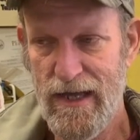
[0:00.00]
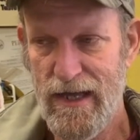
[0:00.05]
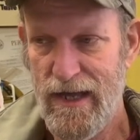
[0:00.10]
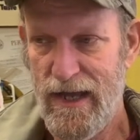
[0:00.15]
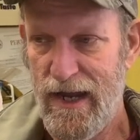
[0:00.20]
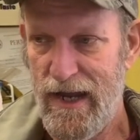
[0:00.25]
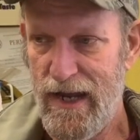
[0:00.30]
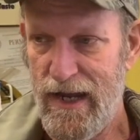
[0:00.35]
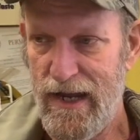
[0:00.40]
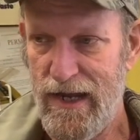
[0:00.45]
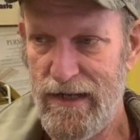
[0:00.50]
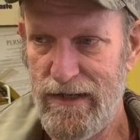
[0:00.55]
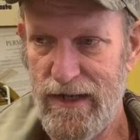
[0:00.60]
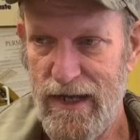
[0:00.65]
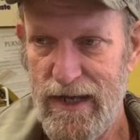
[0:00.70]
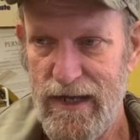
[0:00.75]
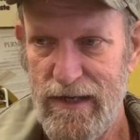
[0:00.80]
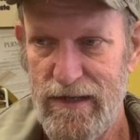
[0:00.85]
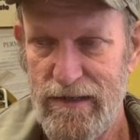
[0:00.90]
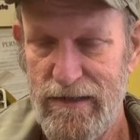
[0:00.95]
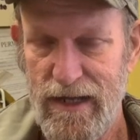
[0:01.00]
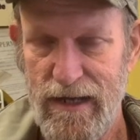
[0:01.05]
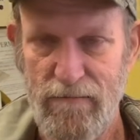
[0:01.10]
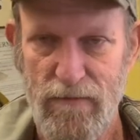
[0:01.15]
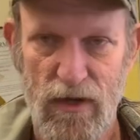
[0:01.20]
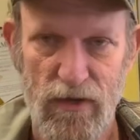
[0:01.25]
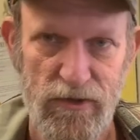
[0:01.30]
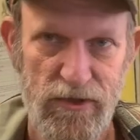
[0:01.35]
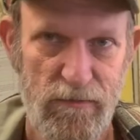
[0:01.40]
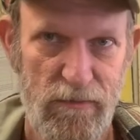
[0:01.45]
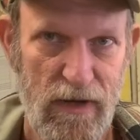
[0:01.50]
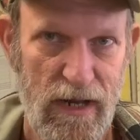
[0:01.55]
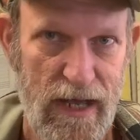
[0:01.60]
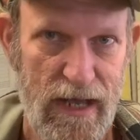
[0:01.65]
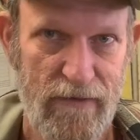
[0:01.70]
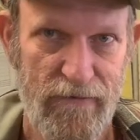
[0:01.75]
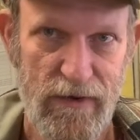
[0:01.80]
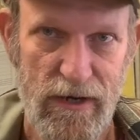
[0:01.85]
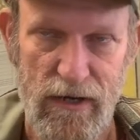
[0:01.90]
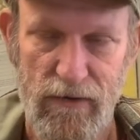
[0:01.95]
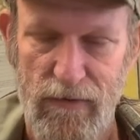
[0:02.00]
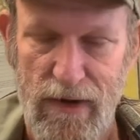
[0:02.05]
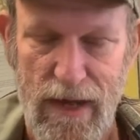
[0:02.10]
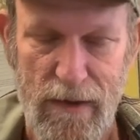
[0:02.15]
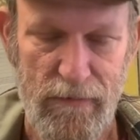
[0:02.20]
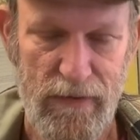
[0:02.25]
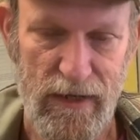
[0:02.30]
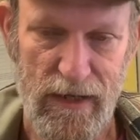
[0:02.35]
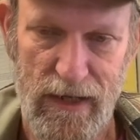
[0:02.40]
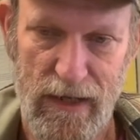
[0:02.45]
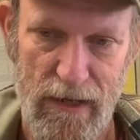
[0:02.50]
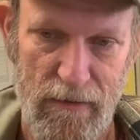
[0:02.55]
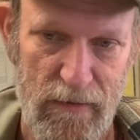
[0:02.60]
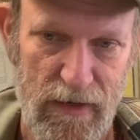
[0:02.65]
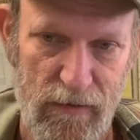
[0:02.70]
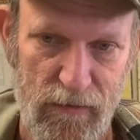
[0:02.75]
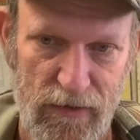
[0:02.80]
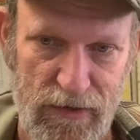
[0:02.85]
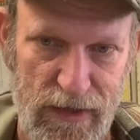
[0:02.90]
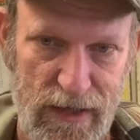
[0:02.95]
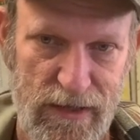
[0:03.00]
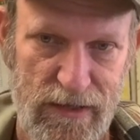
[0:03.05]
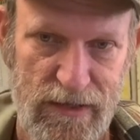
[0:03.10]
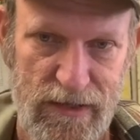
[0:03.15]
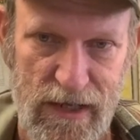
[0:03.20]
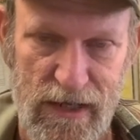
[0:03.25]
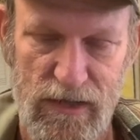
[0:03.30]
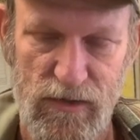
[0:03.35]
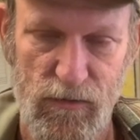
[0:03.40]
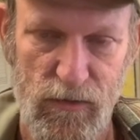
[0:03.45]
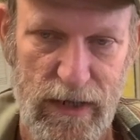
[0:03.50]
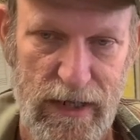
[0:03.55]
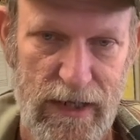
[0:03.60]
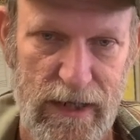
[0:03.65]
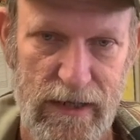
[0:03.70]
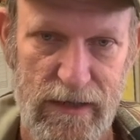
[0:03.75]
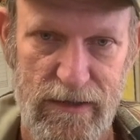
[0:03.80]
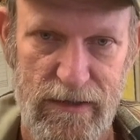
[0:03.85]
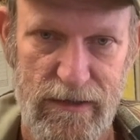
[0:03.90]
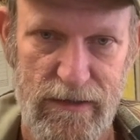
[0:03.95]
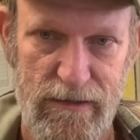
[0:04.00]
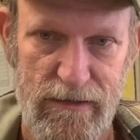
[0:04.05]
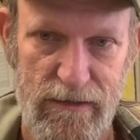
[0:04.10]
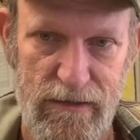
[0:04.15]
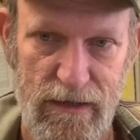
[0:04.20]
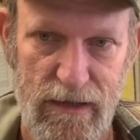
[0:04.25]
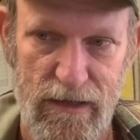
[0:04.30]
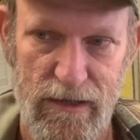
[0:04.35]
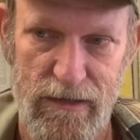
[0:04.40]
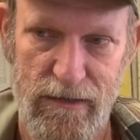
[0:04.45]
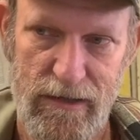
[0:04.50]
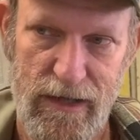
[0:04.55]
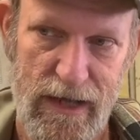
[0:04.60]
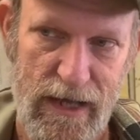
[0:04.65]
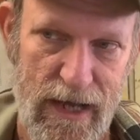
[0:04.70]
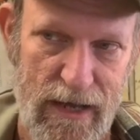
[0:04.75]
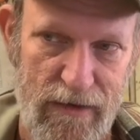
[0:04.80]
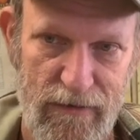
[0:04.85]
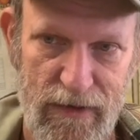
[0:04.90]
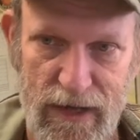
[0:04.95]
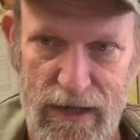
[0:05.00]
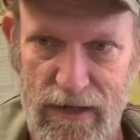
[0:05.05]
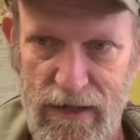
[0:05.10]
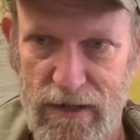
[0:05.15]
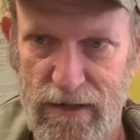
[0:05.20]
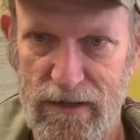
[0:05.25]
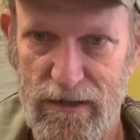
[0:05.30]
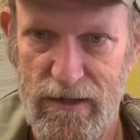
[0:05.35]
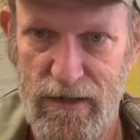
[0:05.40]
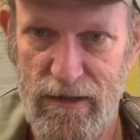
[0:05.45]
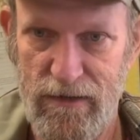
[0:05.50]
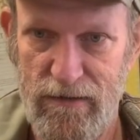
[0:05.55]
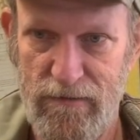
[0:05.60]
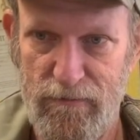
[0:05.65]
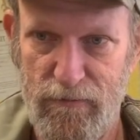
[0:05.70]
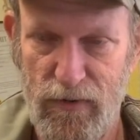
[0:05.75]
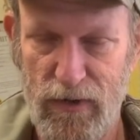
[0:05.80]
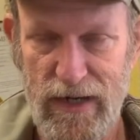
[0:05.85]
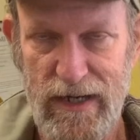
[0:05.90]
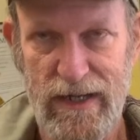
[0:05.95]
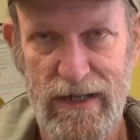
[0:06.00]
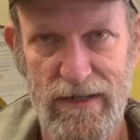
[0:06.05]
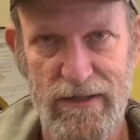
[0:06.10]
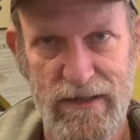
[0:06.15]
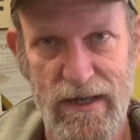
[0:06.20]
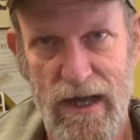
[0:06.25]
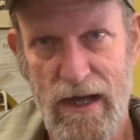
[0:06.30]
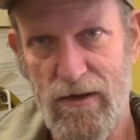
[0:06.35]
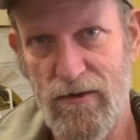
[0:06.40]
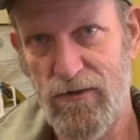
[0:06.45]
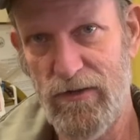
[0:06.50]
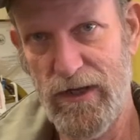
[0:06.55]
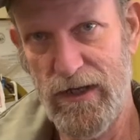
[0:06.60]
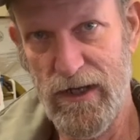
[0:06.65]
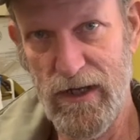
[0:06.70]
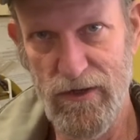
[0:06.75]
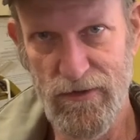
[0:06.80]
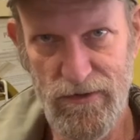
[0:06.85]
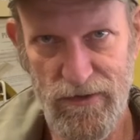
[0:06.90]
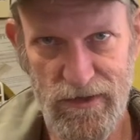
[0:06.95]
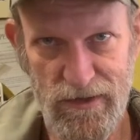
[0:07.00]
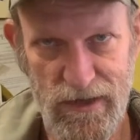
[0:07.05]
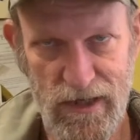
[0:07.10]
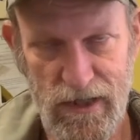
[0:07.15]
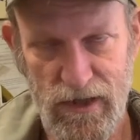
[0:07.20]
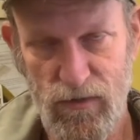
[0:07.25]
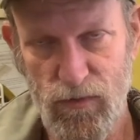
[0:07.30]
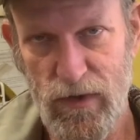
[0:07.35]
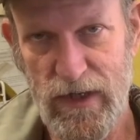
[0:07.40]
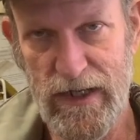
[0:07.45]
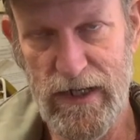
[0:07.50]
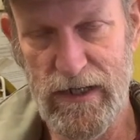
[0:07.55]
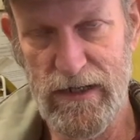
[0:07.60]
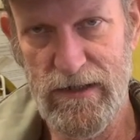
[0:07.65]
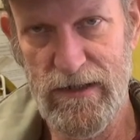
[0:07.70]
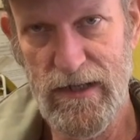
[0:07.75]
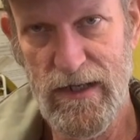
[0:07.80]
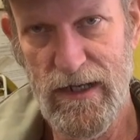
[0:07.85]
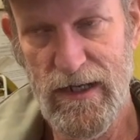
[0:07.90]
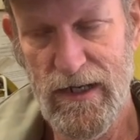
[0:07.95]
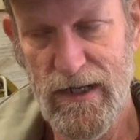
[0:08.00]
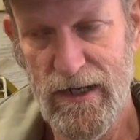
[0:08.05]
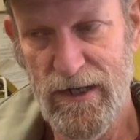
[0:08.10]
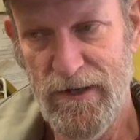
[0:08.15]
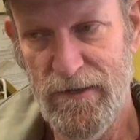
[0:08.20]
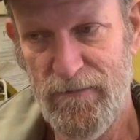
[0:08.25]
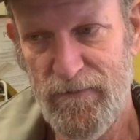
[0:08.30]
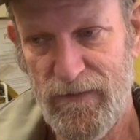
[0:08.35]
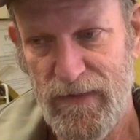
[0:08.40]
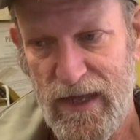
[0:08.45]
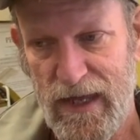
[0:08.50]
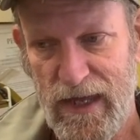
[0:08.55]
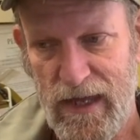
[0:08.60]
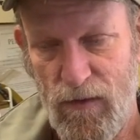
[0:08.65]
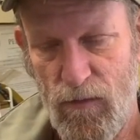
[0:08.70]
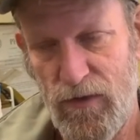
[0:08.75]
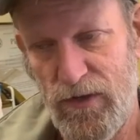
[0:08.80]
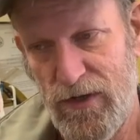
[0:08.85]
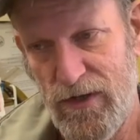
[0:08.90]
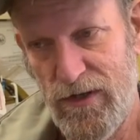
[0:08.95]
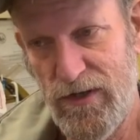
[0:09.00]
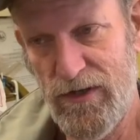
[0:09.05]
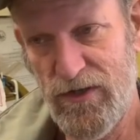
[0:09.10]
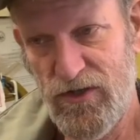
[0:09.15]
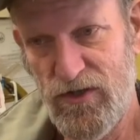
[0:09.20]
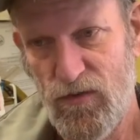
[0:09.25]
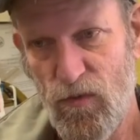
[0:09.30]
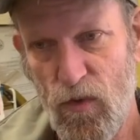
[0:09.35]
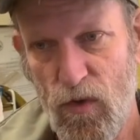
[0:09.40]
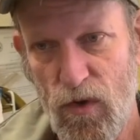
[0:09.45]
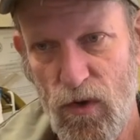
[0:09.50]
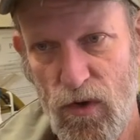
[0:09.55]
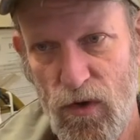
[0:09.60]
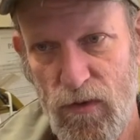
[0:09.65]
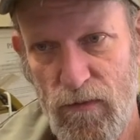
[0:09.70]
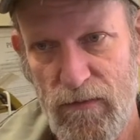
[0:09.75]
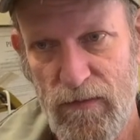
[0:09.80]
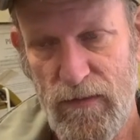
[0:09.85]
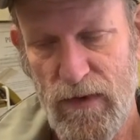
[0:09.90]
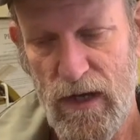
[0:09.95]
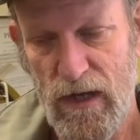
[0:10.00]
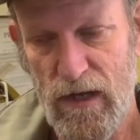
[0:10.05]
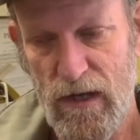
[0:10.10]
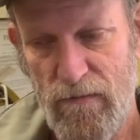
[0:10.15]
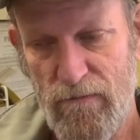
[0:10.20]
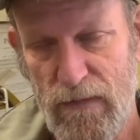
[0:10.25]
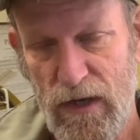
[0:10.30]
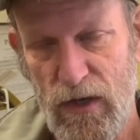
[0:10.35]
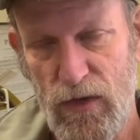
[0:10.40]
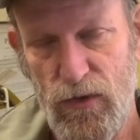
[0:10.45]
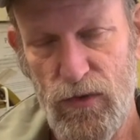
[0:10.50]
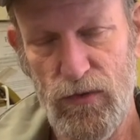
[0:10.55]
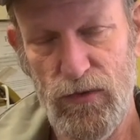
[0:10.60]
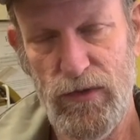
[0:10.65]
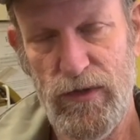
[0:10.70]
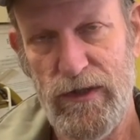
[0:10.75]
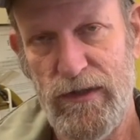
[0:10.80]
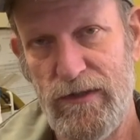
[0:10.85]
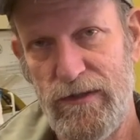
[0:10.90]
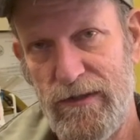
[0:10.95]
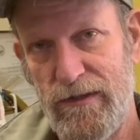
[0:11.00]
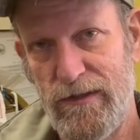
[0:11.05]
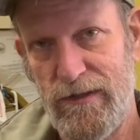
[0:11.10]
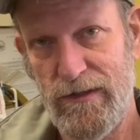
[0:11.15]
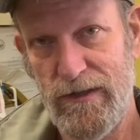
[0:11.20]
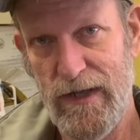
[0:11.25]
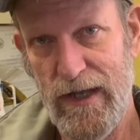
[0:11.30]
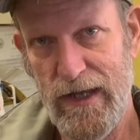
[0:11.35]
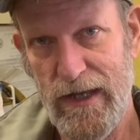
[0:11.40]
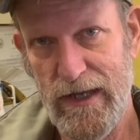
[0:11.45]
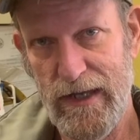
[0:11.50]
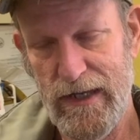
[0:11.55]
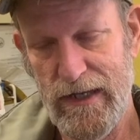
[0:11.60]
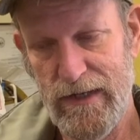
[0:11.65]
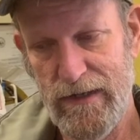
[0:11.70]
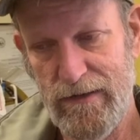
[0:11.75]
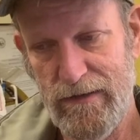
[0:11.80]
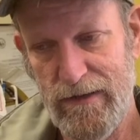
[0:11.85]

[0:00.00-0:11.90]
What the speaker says: And they multiply very rapidly. I mean, within 6 weeks, they have like a breeding cycle that goes 6 weeks. And when they're in the swarm mode, it's